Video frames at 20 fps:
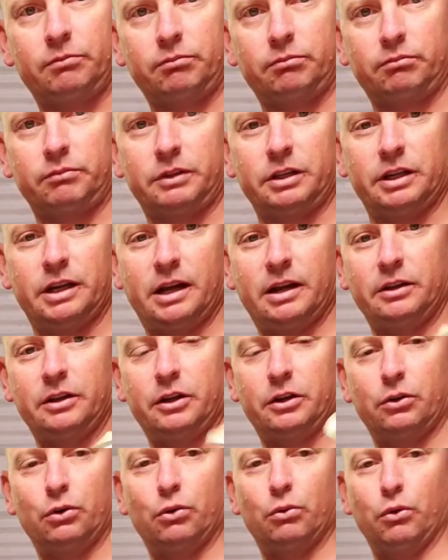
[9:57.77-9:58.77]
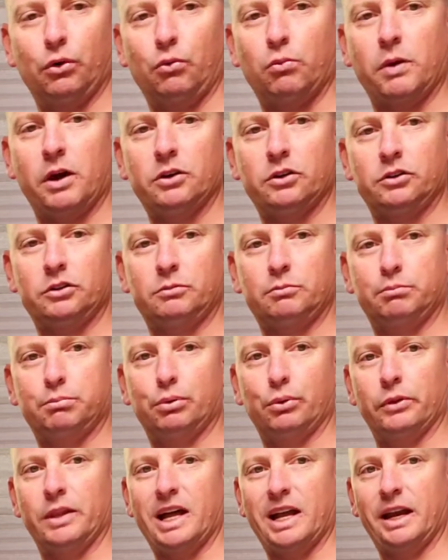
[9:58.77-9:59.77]
you know, you could almost put
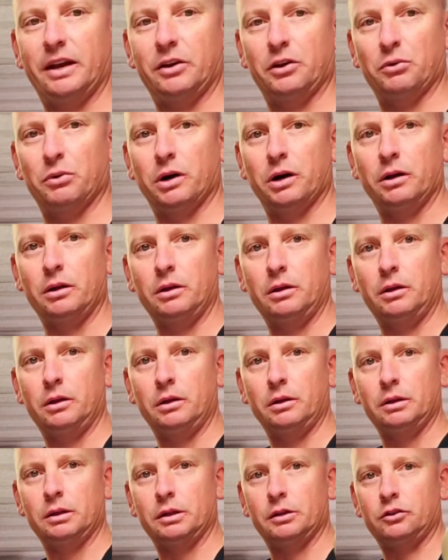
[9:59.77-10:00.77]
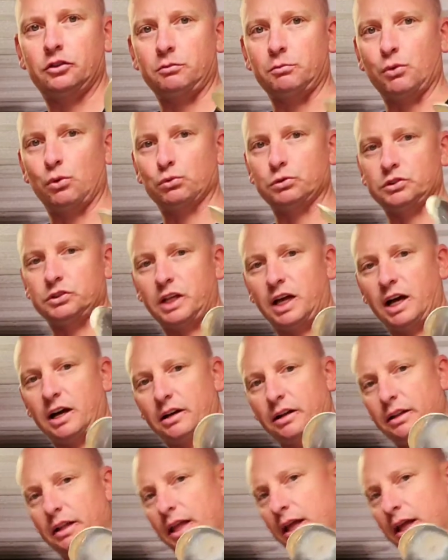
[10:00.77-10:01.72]
that into a small starter there